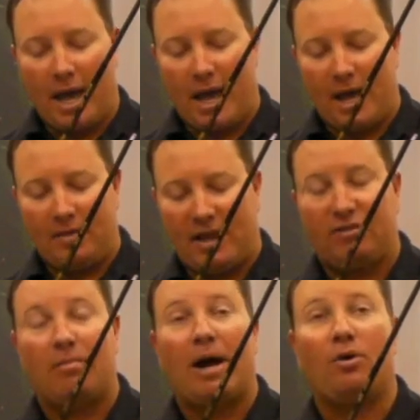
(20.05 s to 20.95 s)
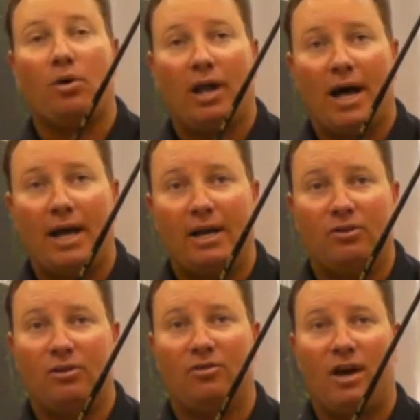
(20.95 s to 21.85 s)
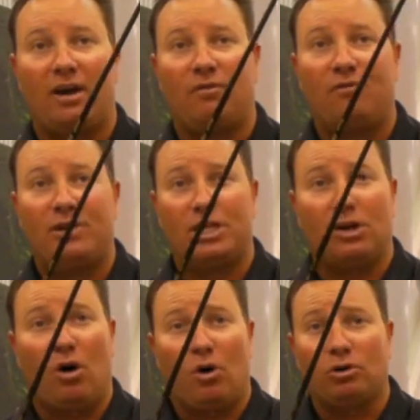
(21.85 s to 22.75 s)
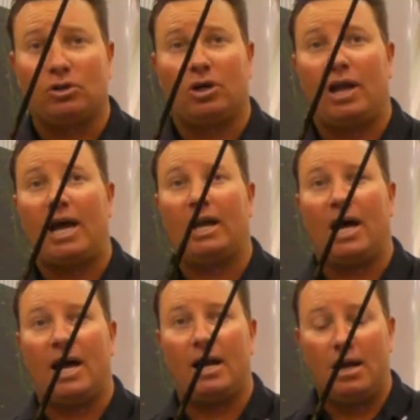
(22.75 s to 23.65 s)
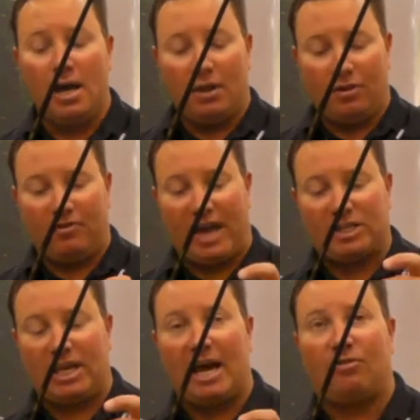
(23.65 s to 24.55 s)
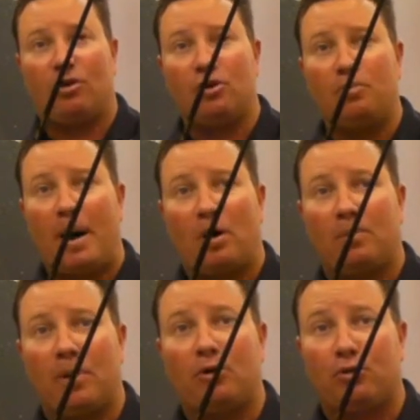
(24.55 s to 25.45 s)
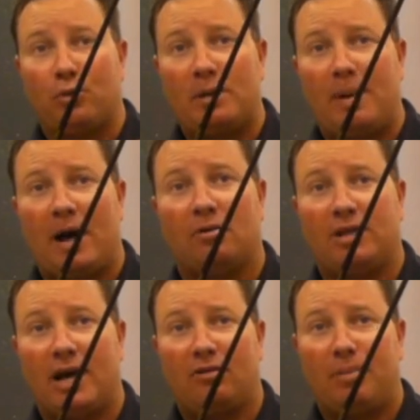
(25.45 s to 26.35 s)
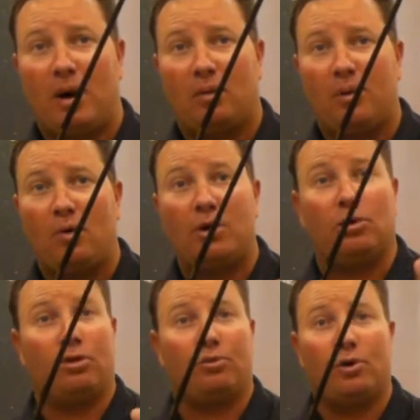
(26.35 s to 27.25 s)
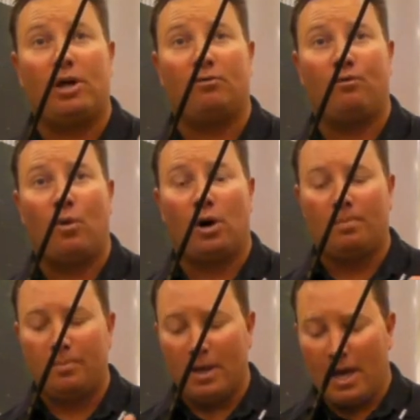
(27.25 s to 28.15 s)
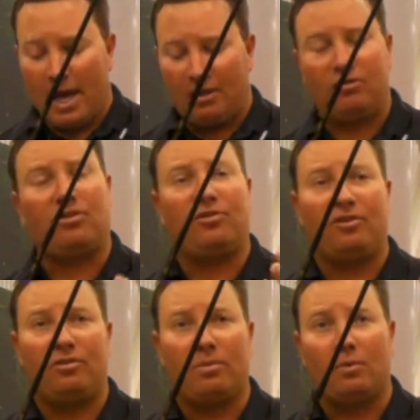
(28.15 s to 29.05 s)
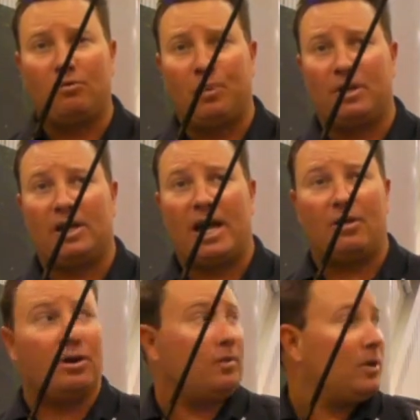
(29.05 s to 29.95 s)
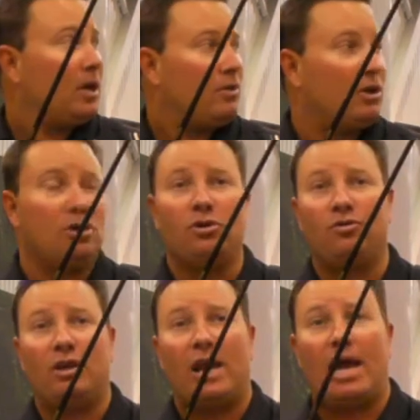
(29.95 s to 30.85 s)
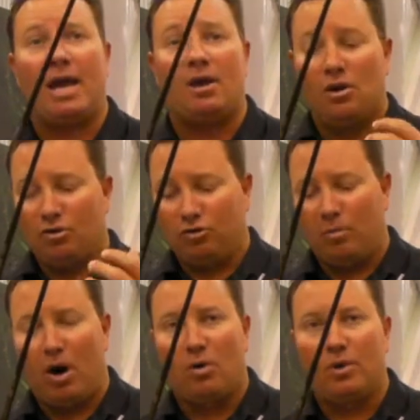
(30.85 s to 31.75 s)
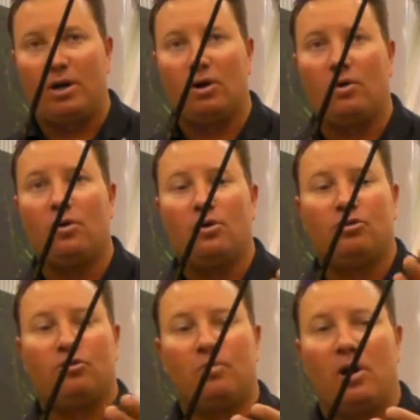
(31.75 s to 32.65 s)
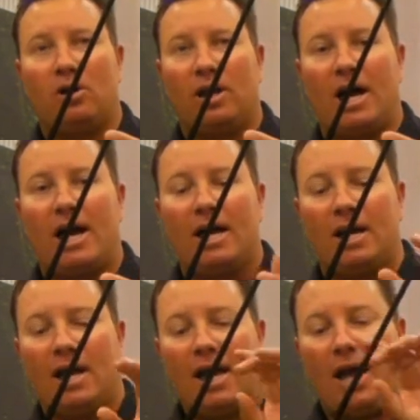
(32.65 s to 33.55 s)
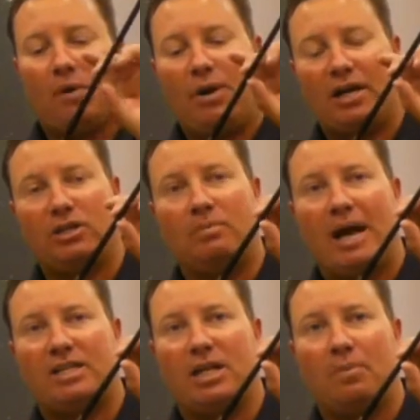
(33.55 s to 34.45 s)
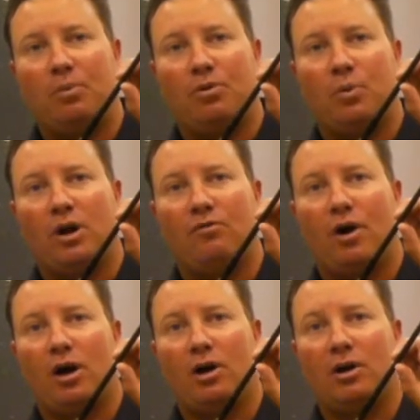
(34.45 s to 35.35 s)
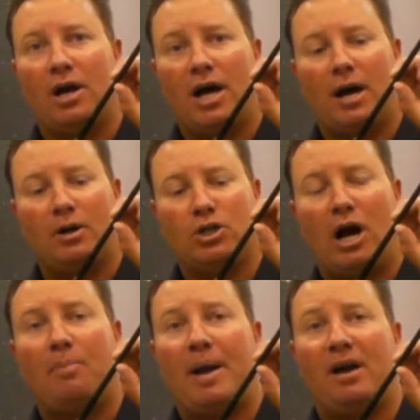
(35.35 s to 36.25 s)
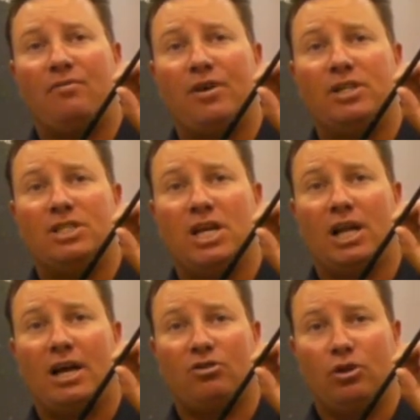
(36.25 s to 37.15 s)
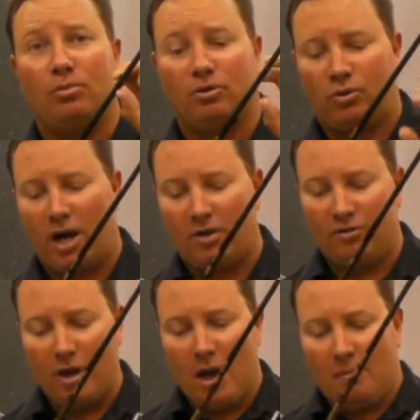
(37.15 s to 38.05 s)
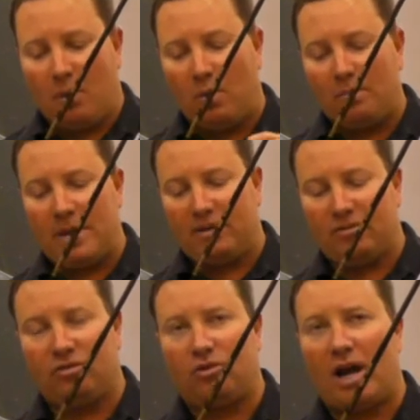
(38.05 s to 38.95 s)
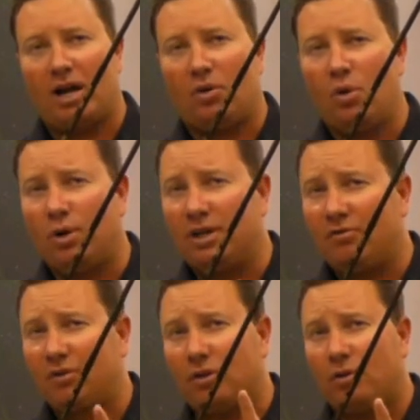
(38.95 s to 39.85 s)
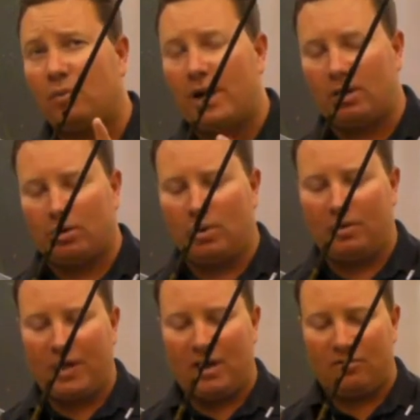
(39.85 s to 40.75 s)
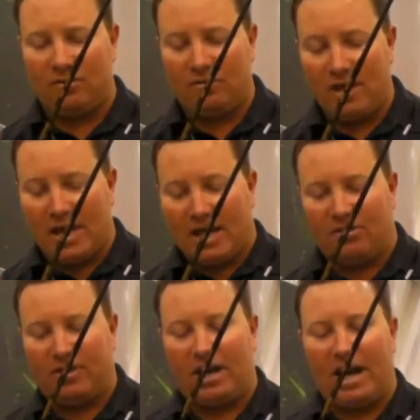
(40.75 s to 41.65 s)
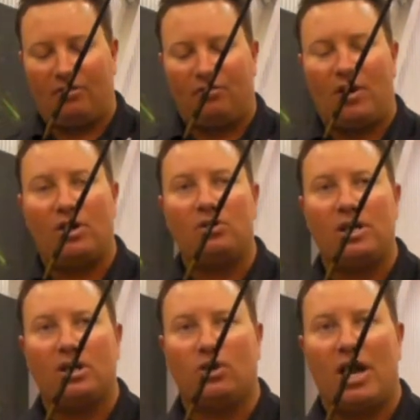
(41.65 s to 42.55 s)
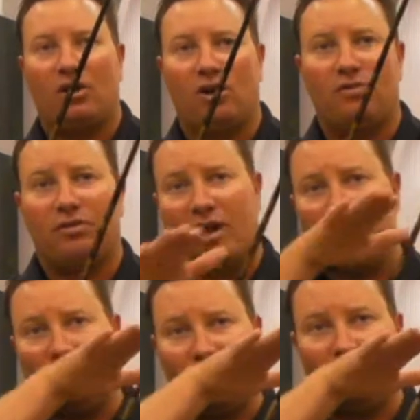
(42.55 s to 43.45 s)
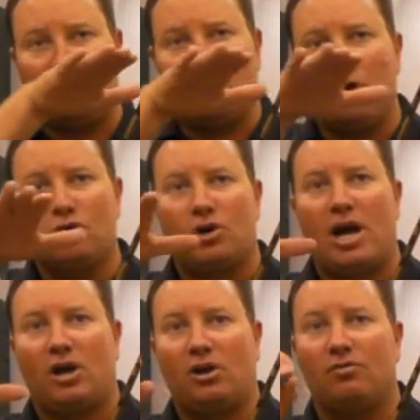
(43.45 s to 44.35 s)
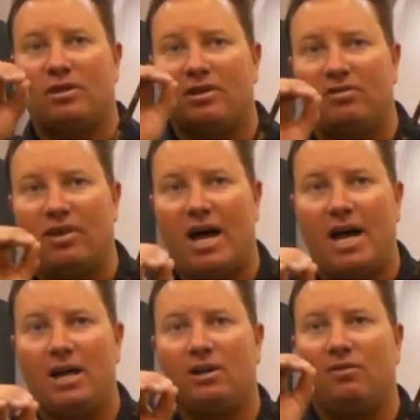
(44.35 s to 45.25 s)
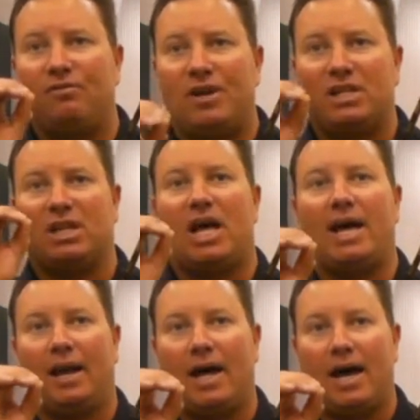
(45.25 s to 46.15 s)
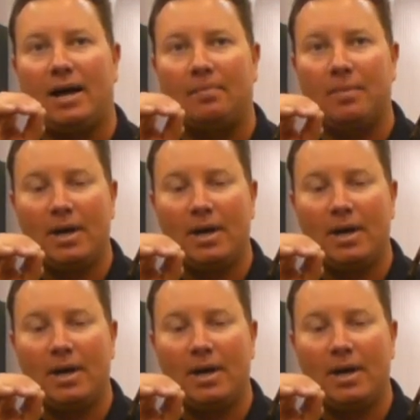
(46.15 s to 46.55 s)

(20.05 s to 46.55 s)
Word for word: and that's the micro line. It's designed for fishing ultra light line. This actually has our new Power Pro three pound test Power Pro. We do doing three and four. And this is a system that we've put together that using a small reel, small line, and we actually match it up with one of our uh, trout panfish GLX Loomis rods. But what makes this Stradic cool and different than the regular 1000s is that it has a very unique drag curve. It's got a very slow drag curve designed to fish light line.